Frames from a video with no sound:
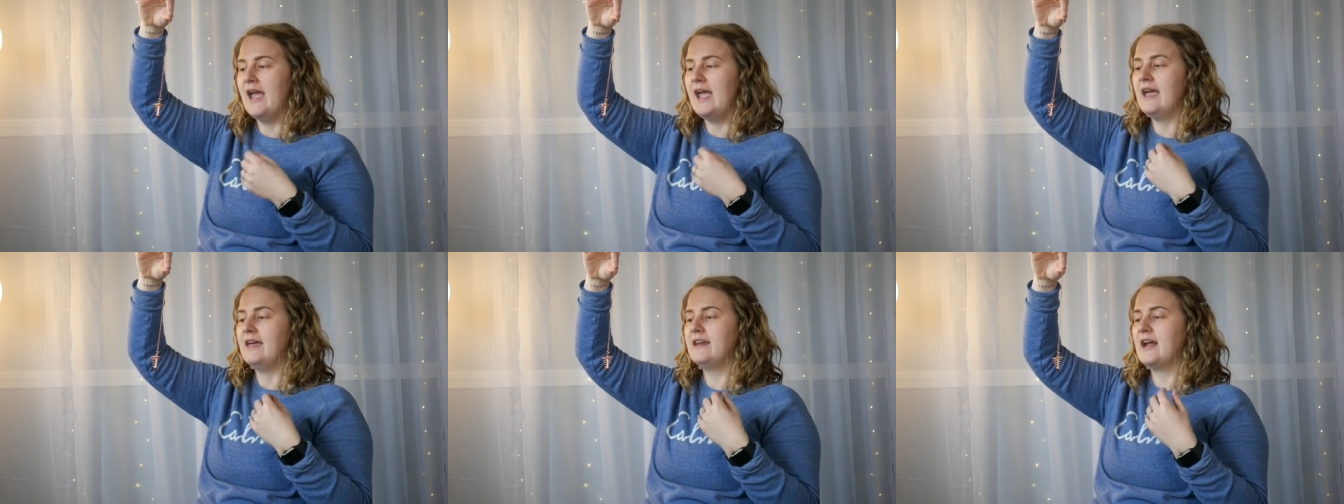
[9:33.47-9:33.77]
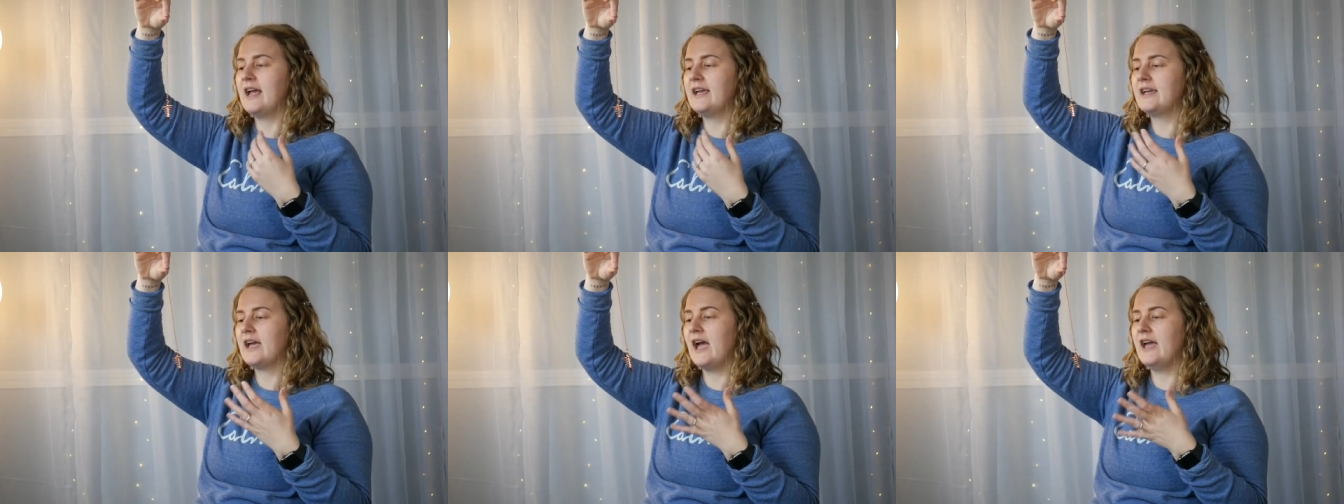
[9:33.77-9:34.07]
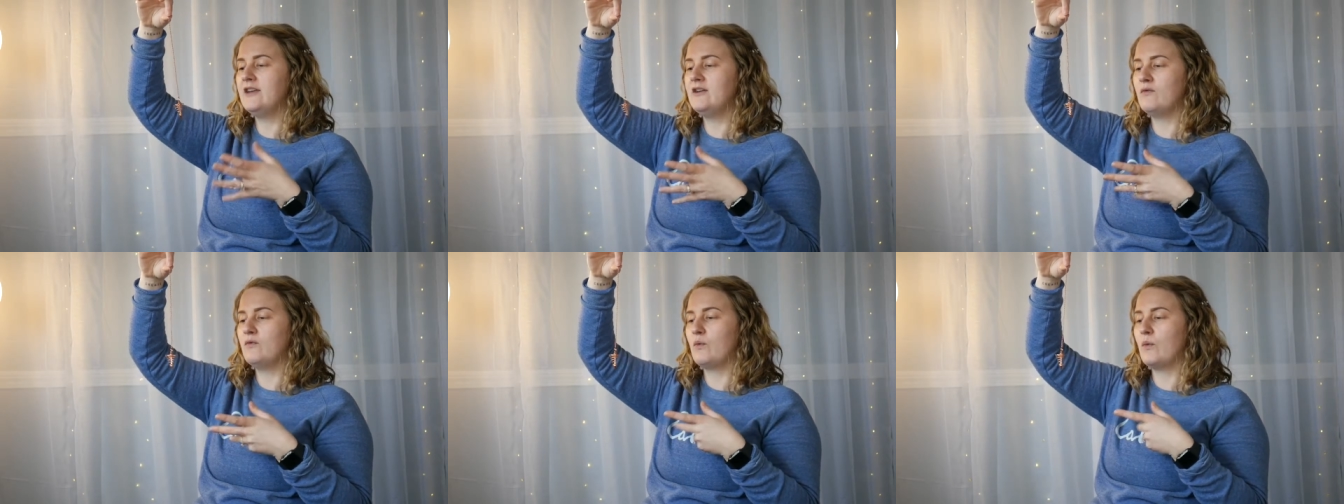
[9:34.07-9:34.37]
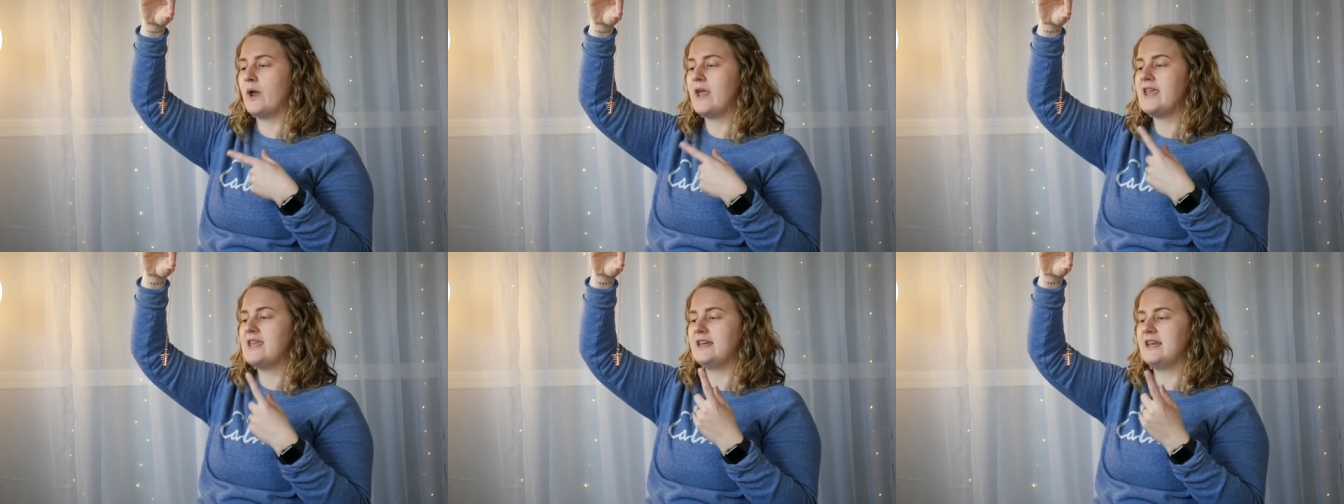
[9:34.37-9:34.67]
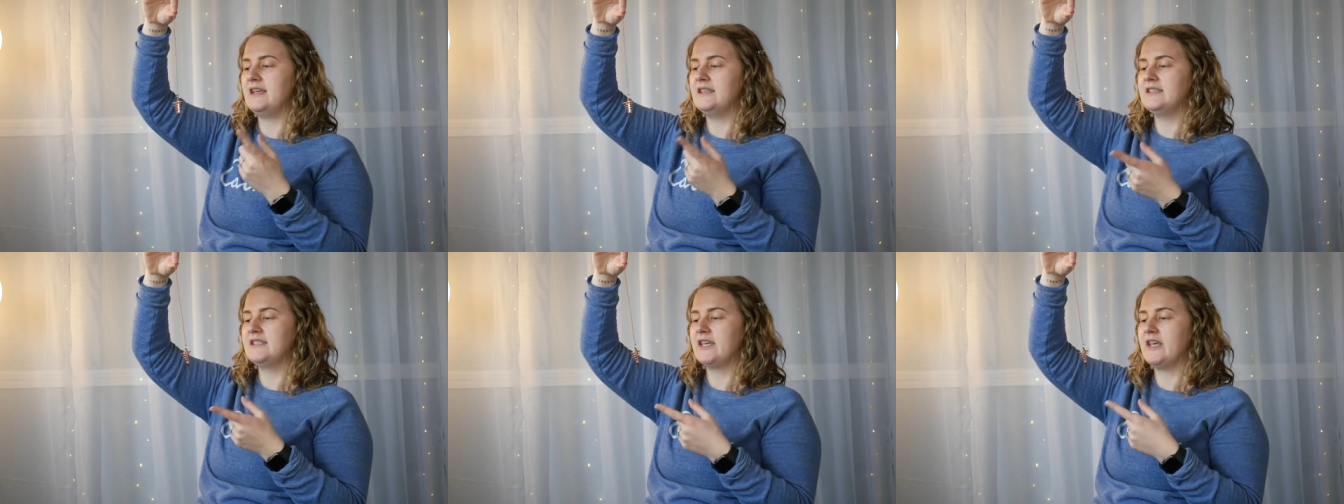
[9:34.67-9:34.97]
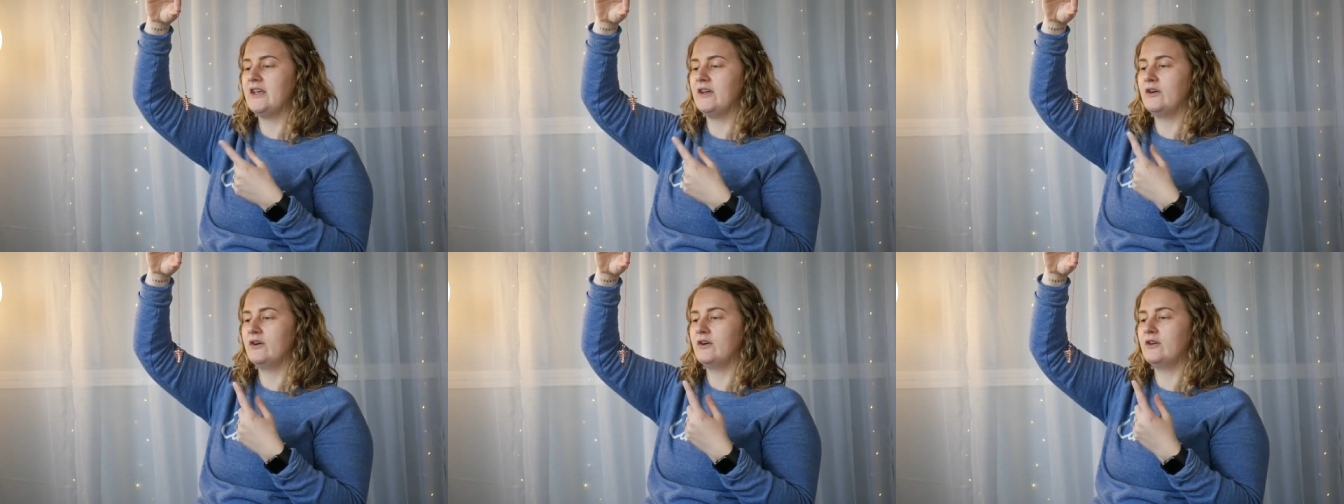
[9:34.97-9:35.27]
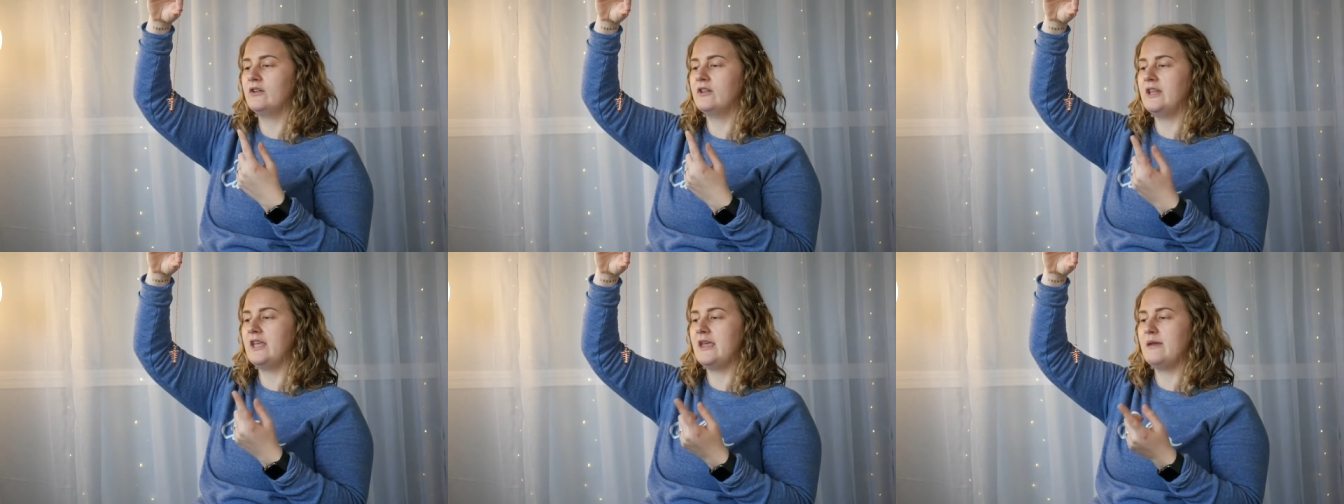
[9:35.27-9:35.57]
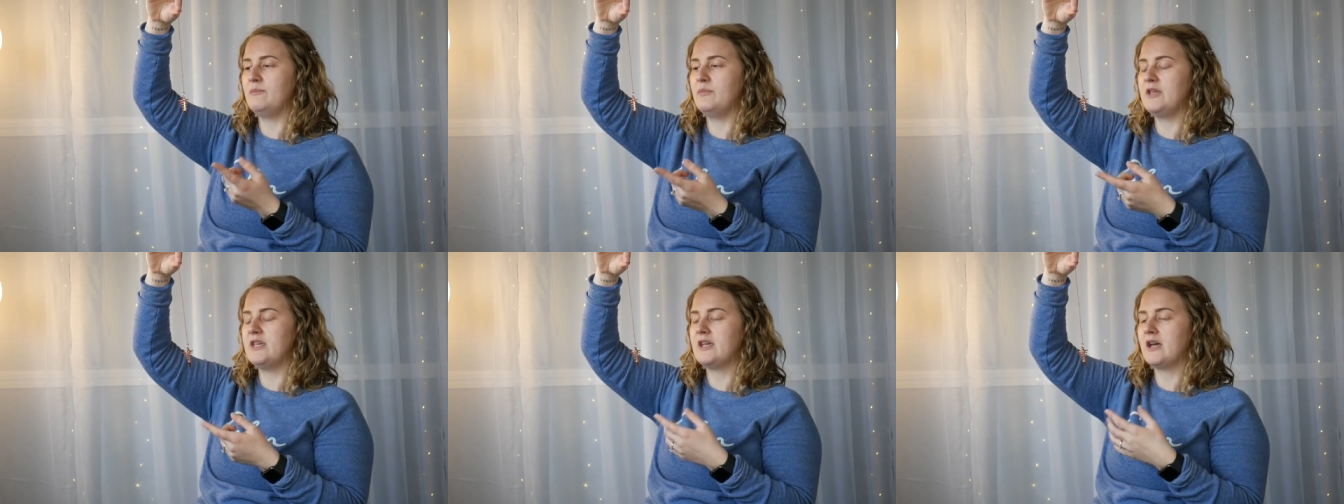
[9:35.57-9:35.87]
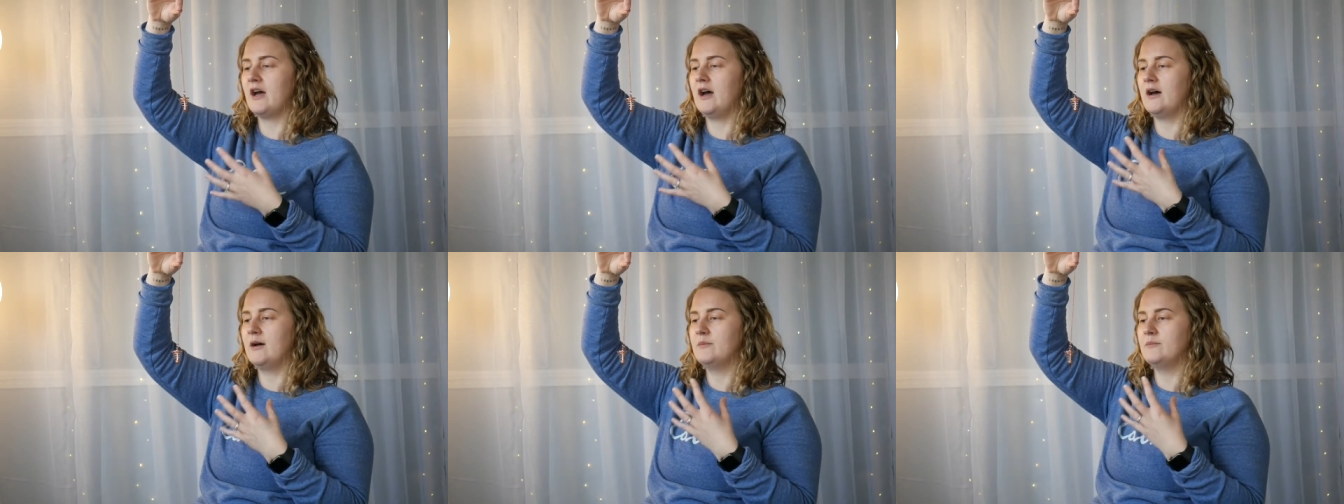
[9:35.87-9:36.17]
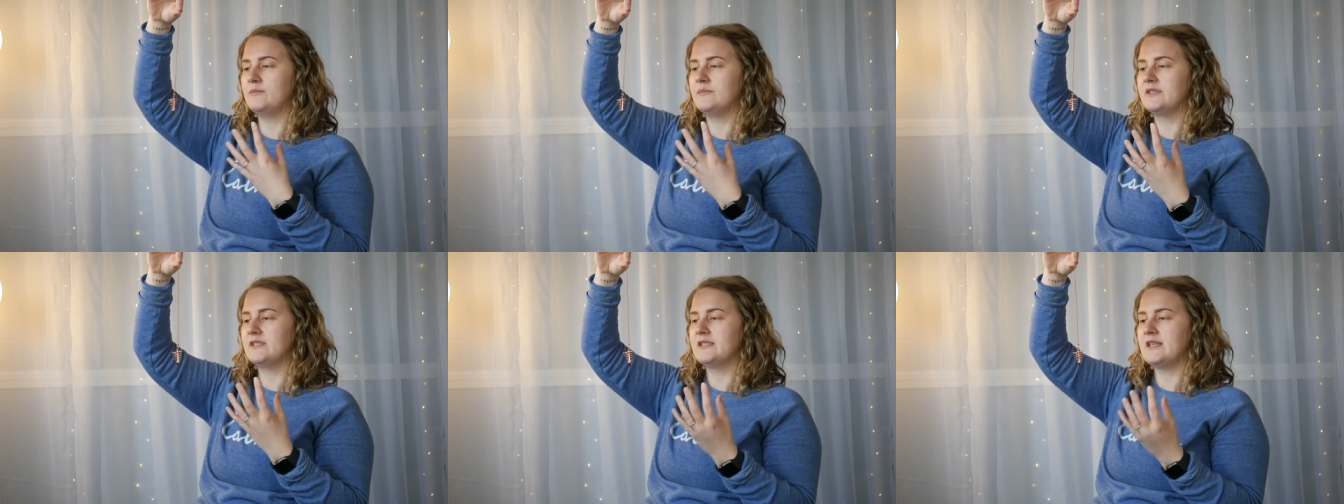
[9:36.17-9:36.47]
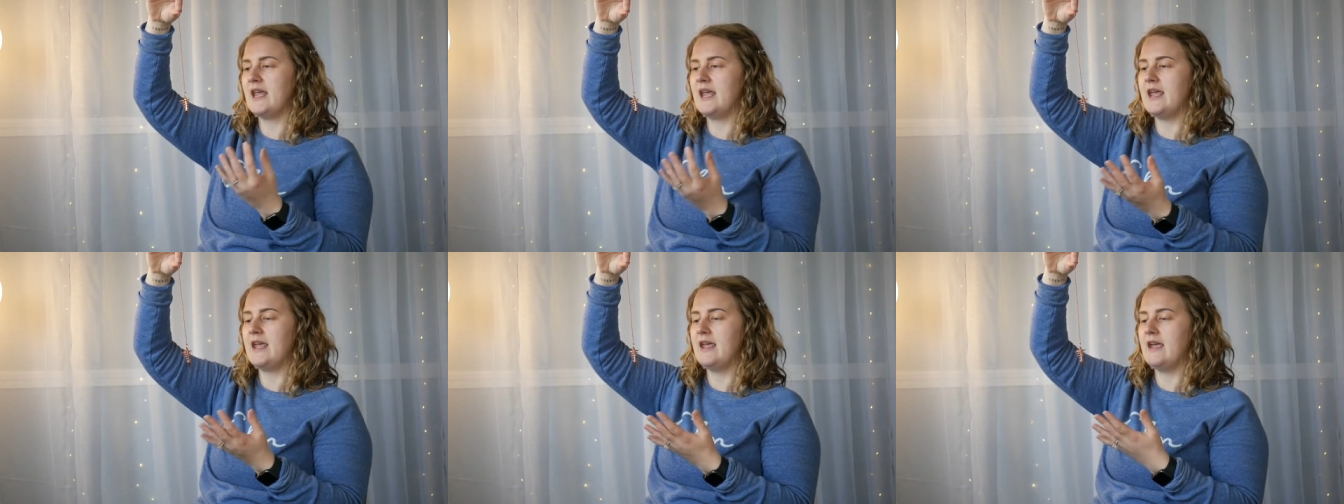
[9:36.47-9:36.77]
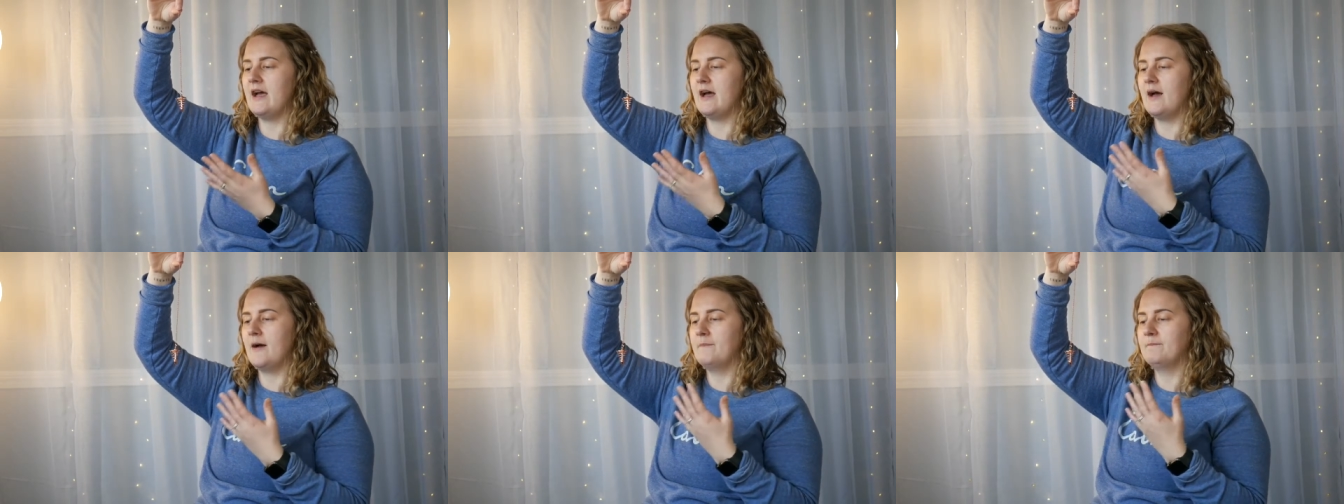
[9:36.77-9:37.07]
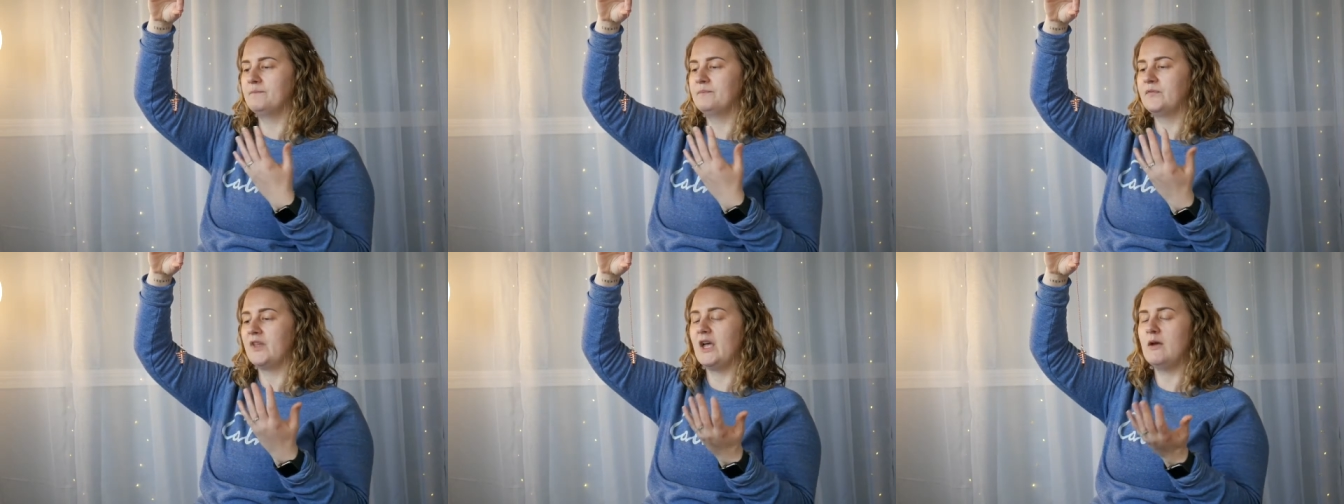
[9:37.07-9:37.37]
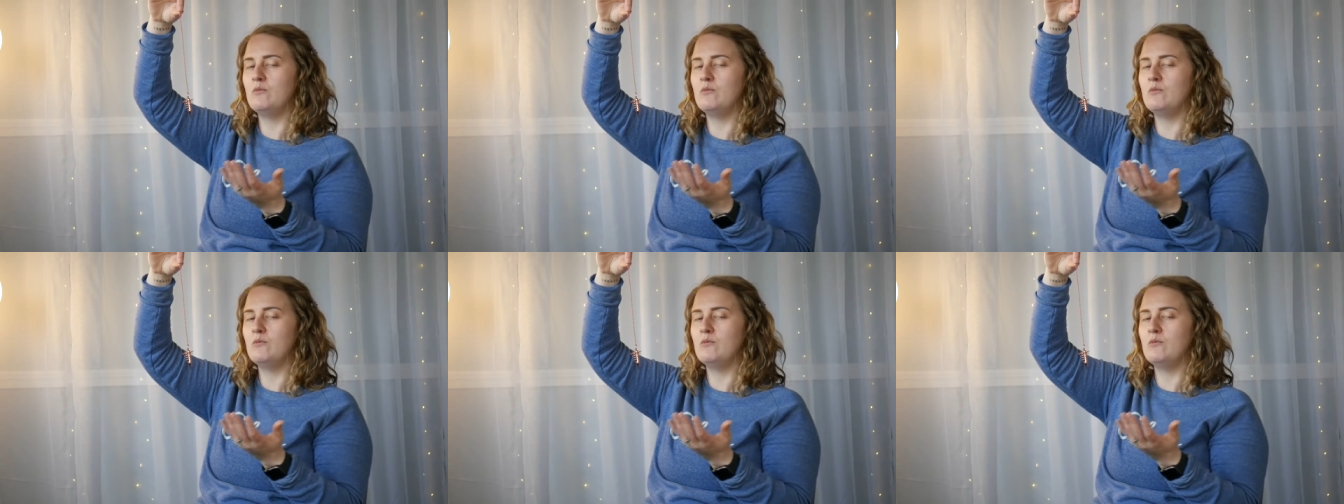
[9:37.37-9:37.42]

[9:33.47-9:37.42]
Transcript: And I kind of wait until it becomes a